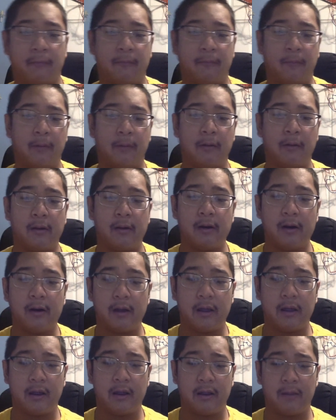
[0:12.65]
familiar,
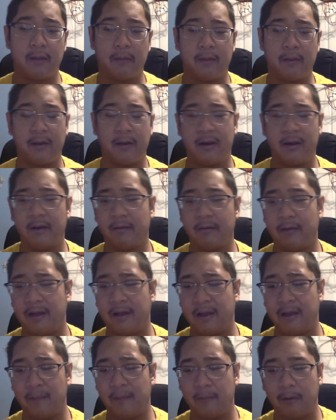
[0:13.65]
it is because I
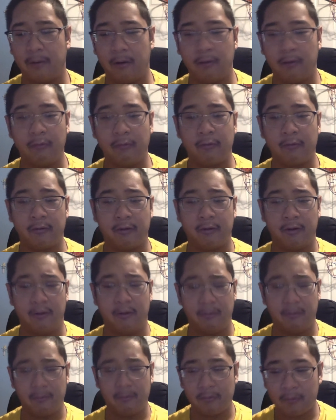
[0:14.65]
am also the
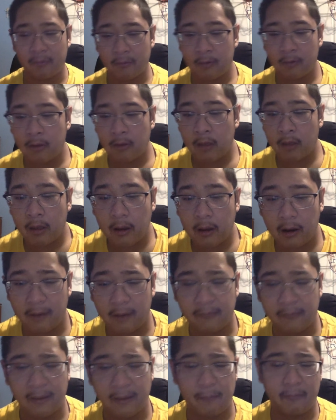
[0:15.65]
host
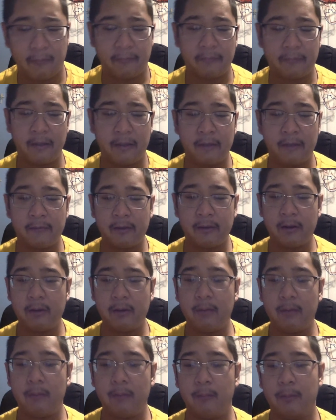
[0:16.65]
of Gamers Nation.
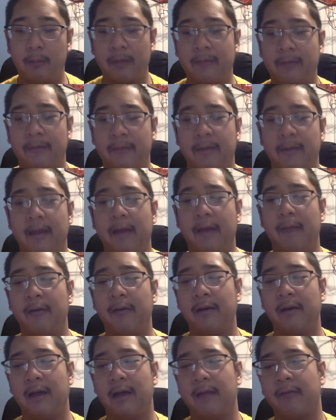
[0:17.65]
But today I would
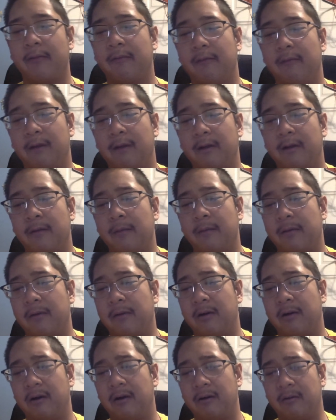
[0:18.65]
like to welcome you
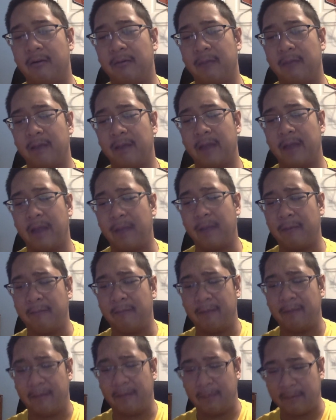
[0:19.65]
all to my game
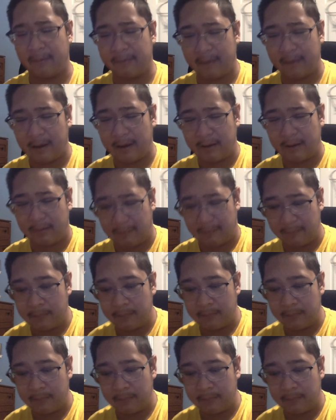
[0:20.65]
development channel.